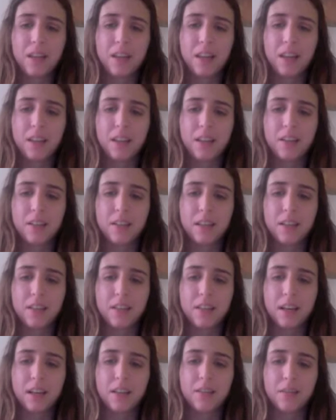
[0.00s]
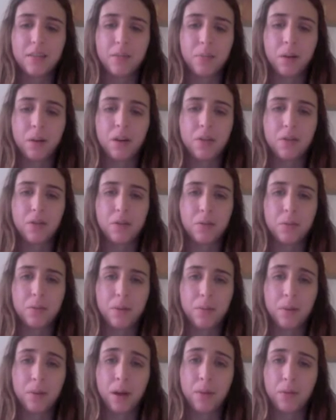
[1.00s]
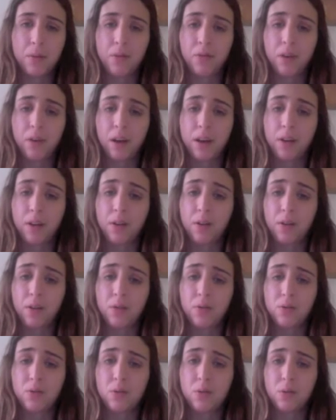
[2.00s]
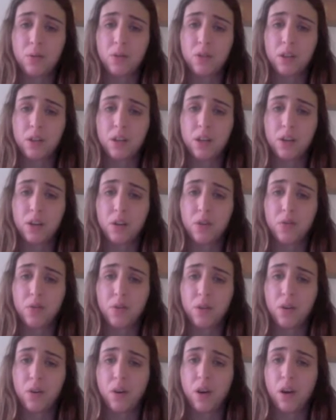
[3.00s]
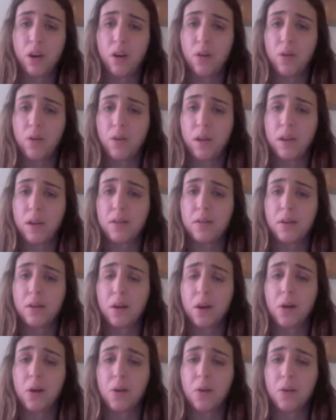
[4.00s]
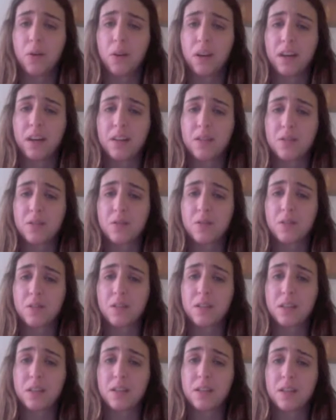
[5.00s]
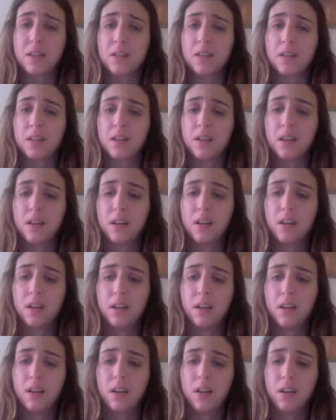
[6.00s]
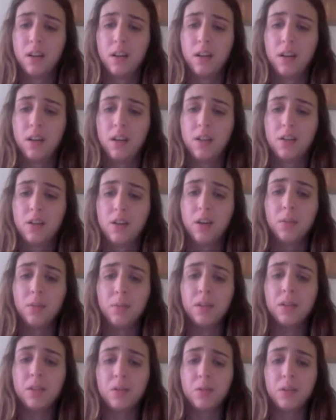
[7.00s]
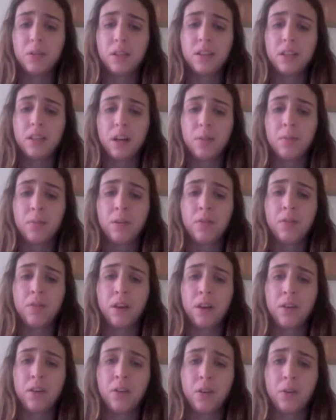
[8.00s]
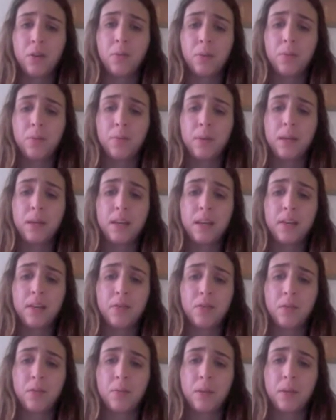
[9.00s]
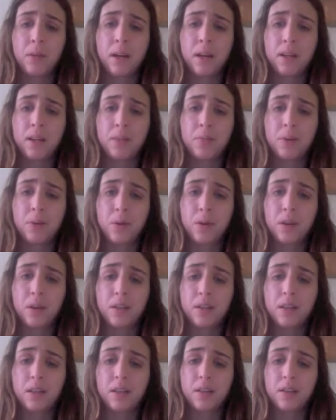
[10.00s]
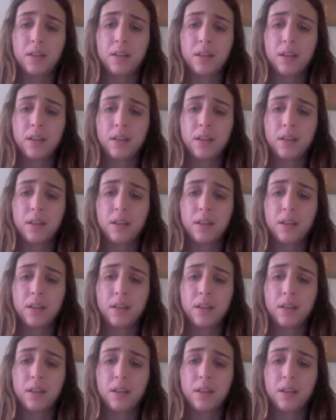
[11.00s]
and the success of my treatment might provide clues towards a cure for hereditary colon cancer diseases. Sharing my story has helped me find hope and meaning from my experiences.